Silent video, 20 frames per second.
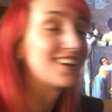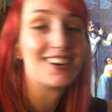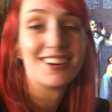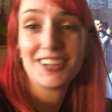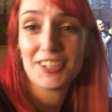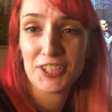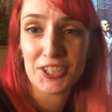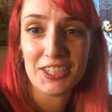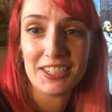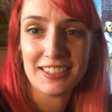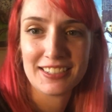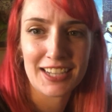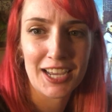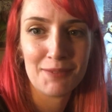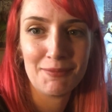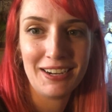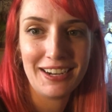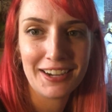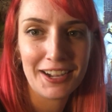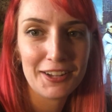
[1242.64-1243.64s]
arches. I
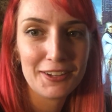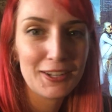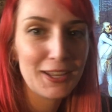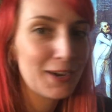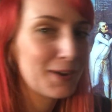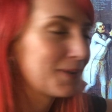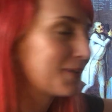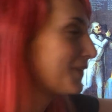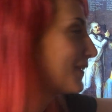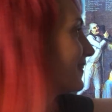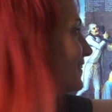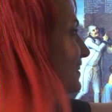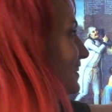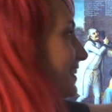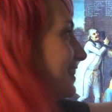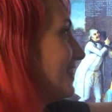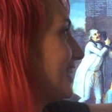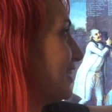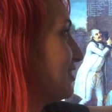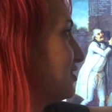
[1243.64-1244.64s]
mean, hello,
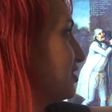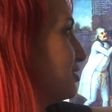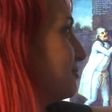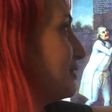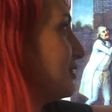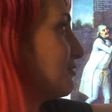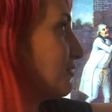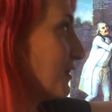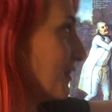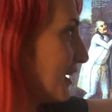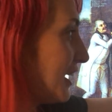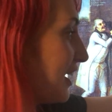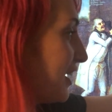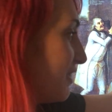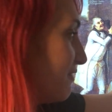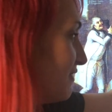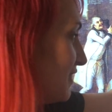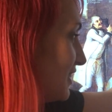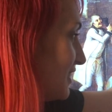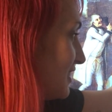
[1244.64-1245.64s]
that should have been really
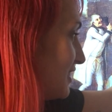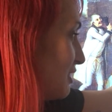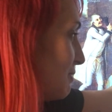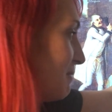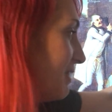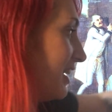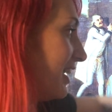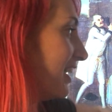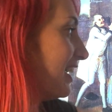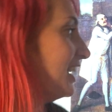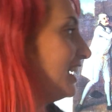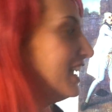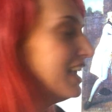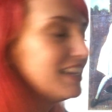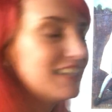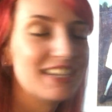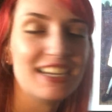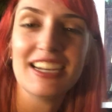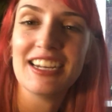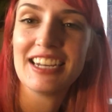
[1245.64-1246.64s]
obvious to me
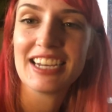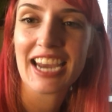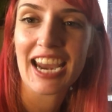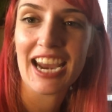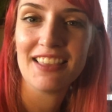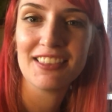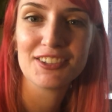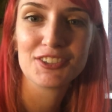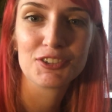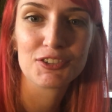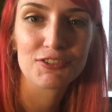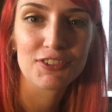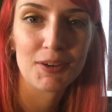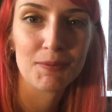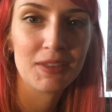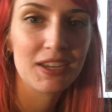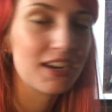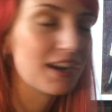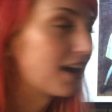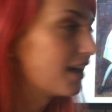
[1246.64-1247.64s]
to indicate this was
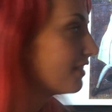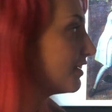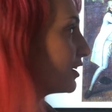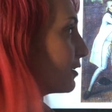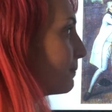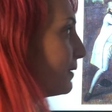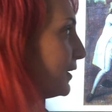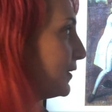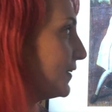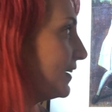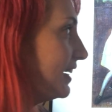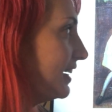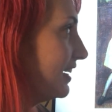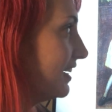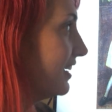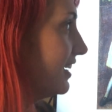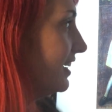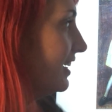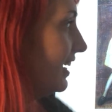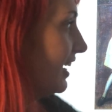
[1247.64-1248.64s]
from the Gothic period.